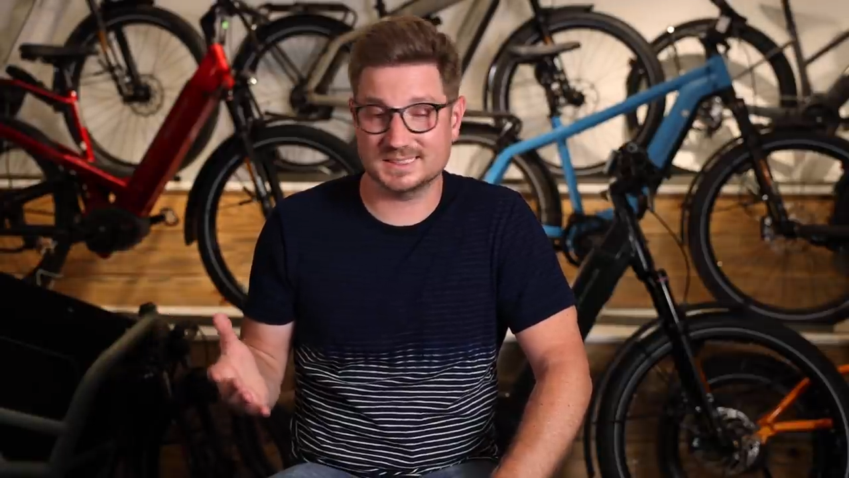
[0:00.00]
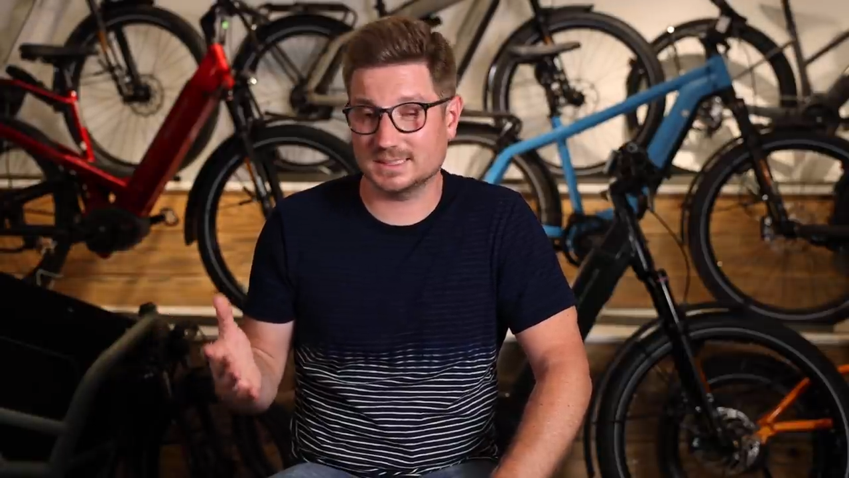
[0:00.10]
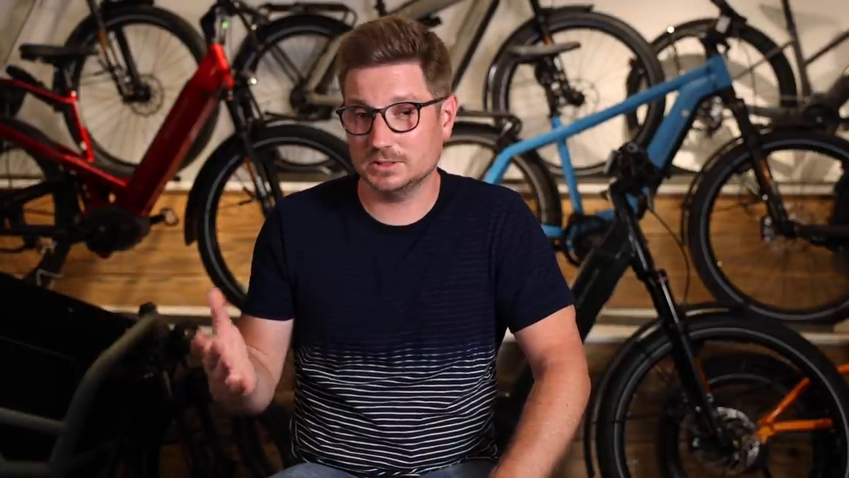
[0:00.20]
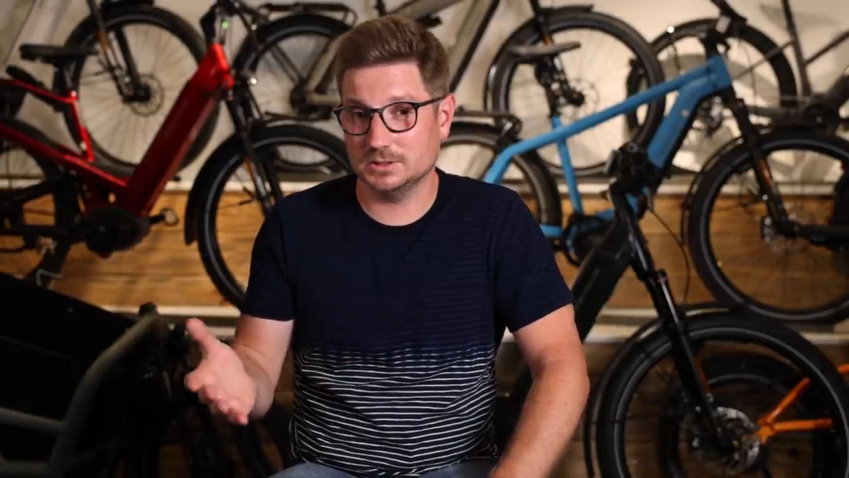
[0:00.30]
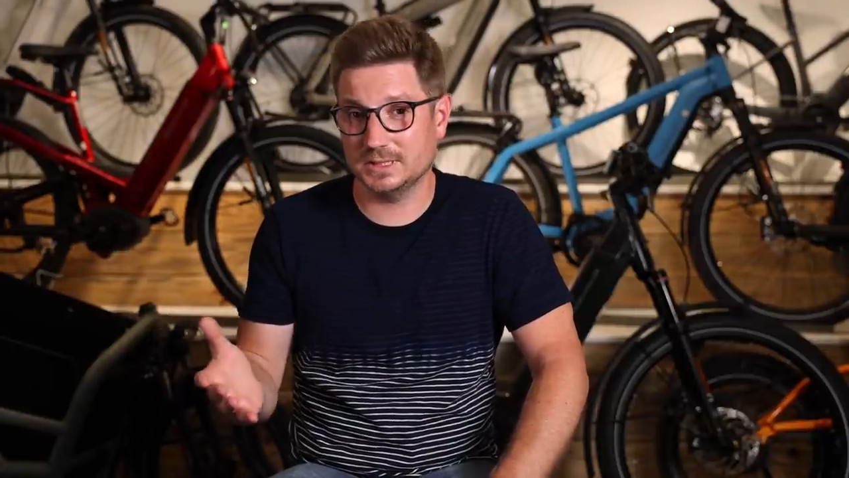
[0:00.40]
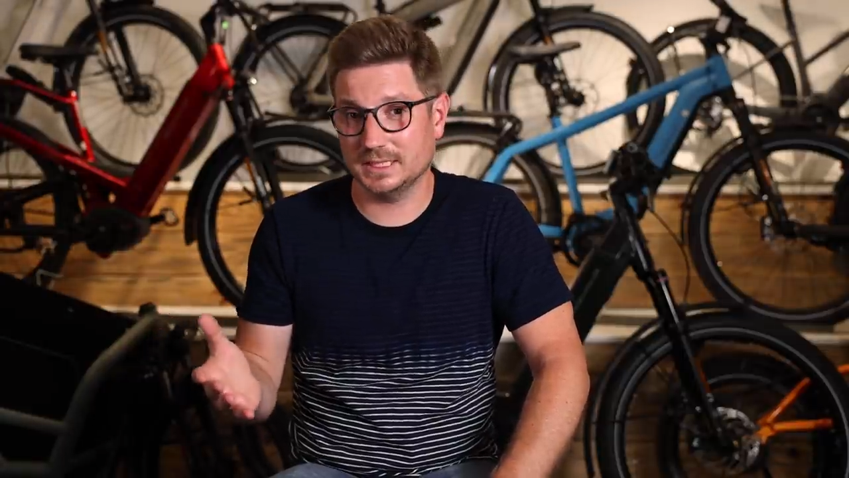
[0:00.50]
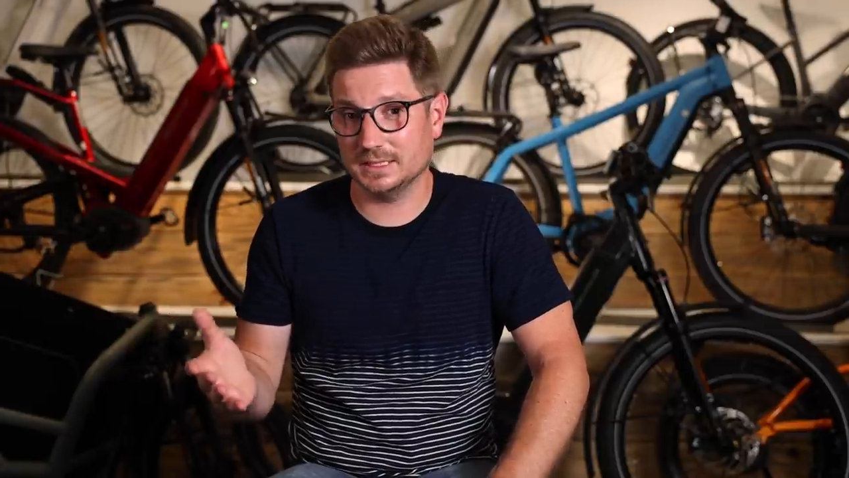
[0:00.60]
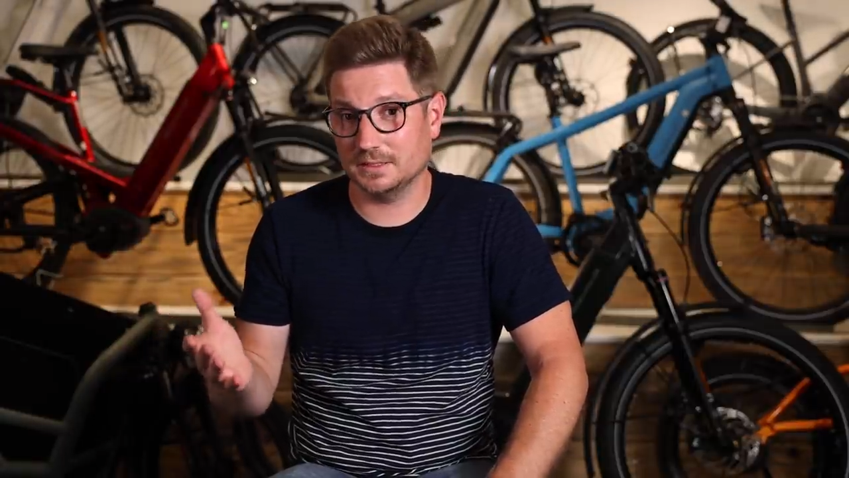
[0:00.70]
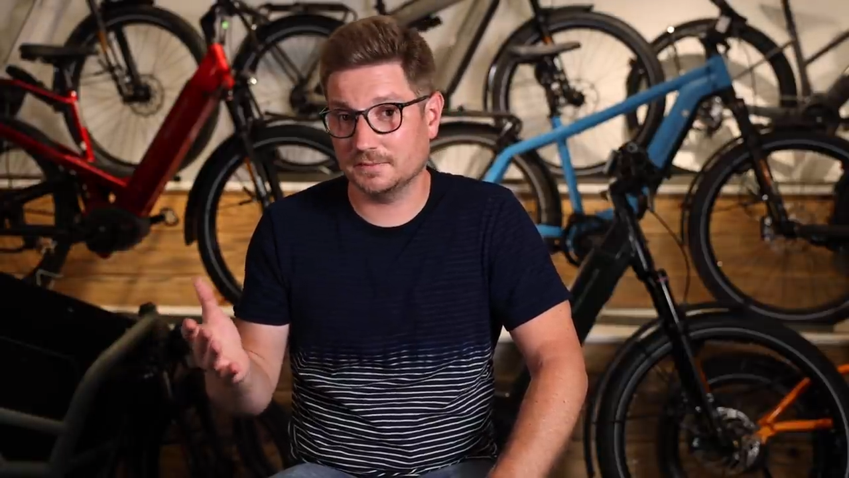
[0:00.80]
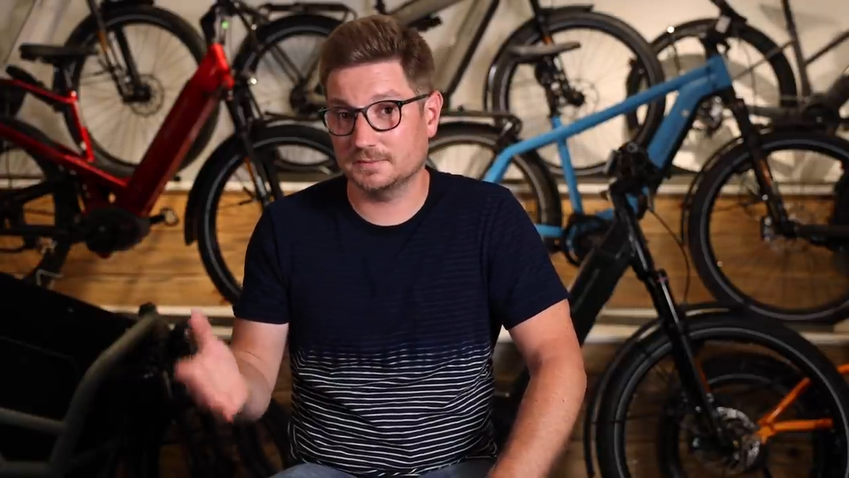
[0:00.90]

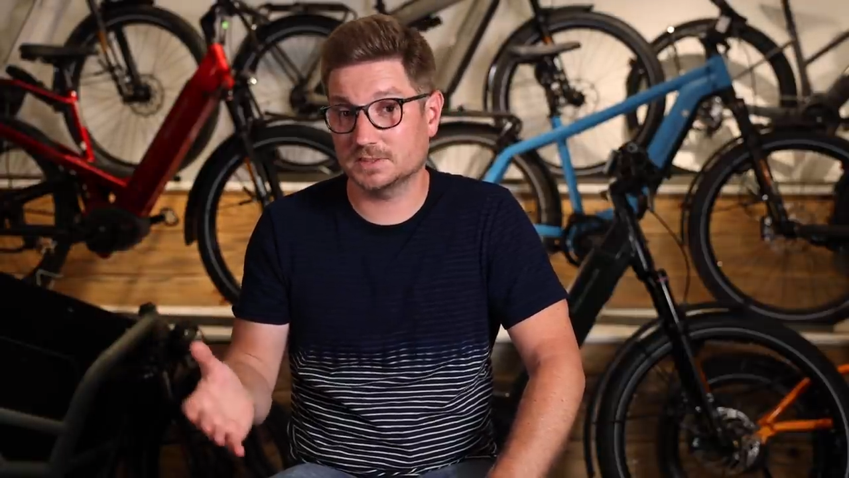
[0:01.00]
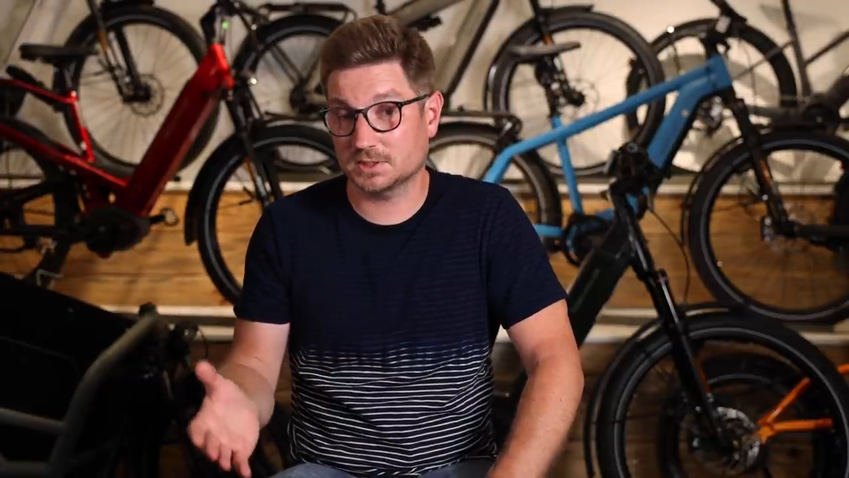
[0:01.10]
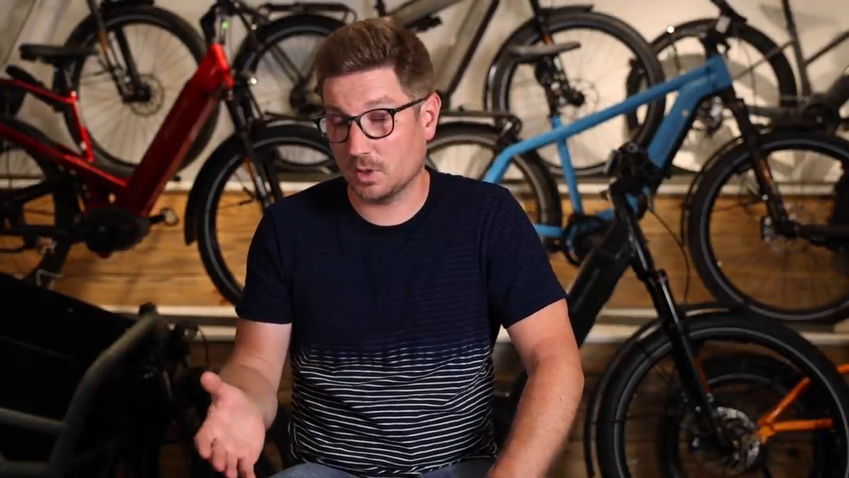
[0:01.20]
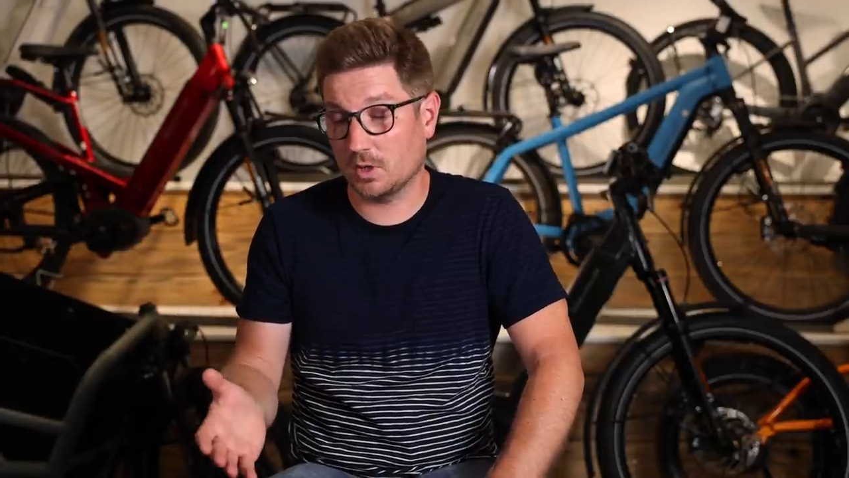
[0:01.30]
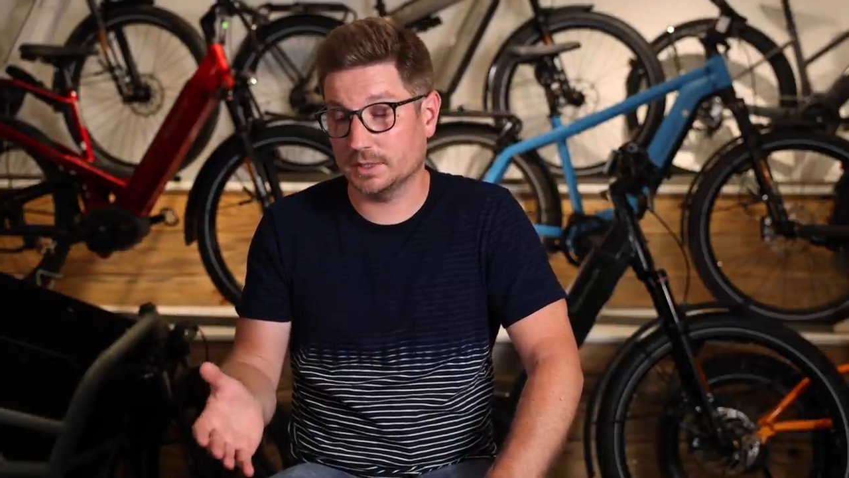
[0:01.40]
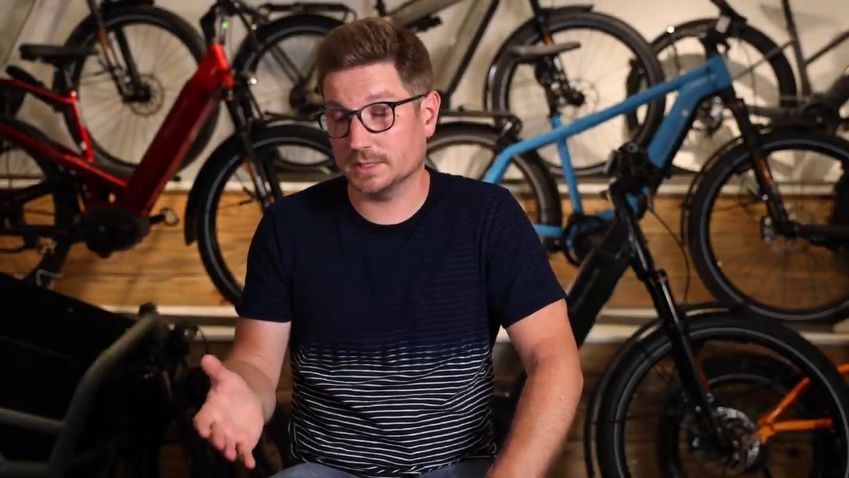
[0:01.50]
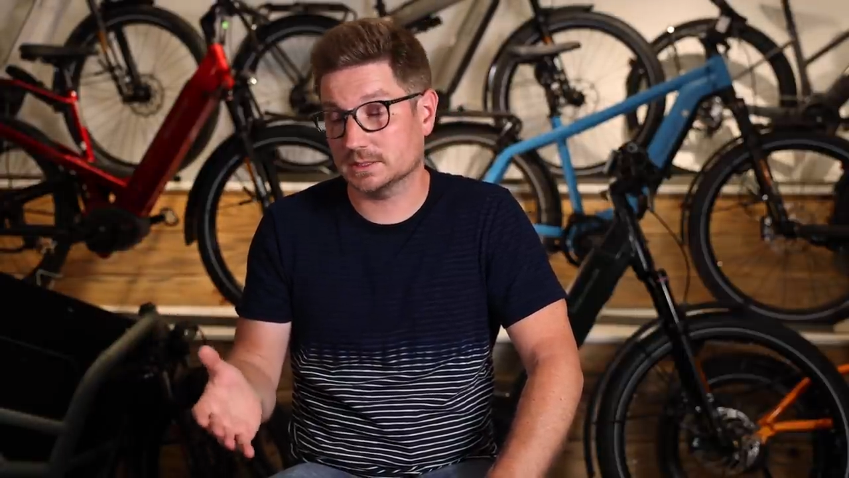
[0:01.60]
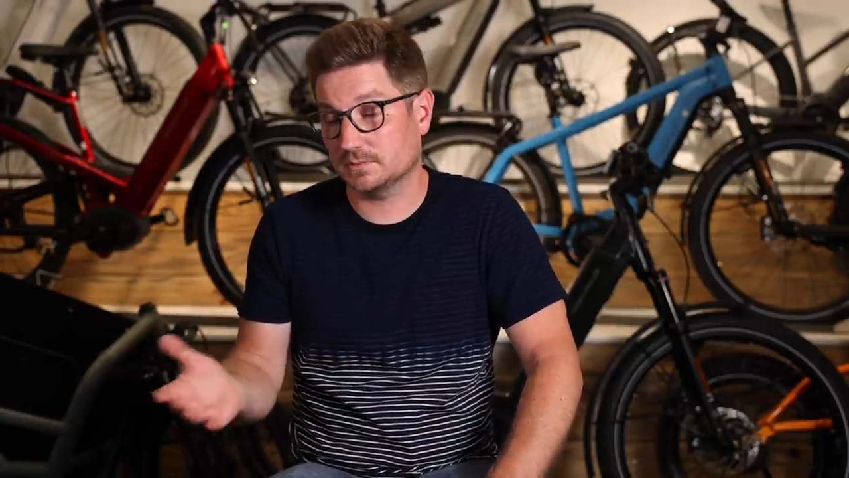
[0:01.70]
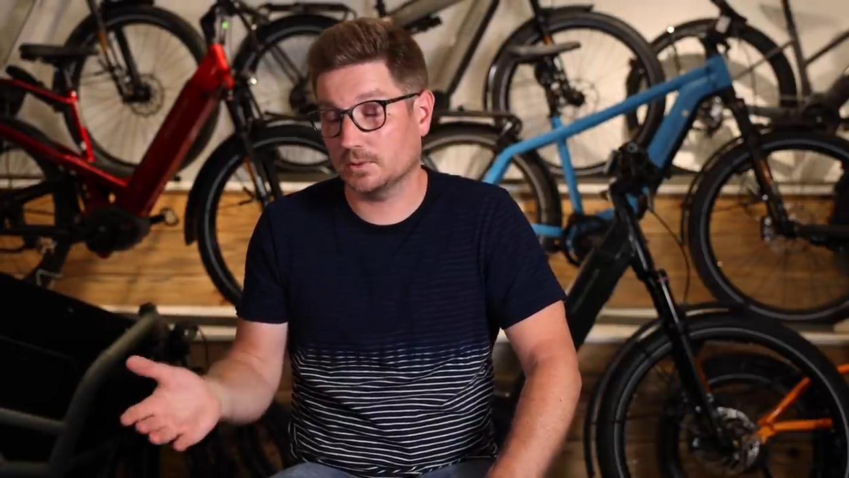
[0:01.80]
including the smallest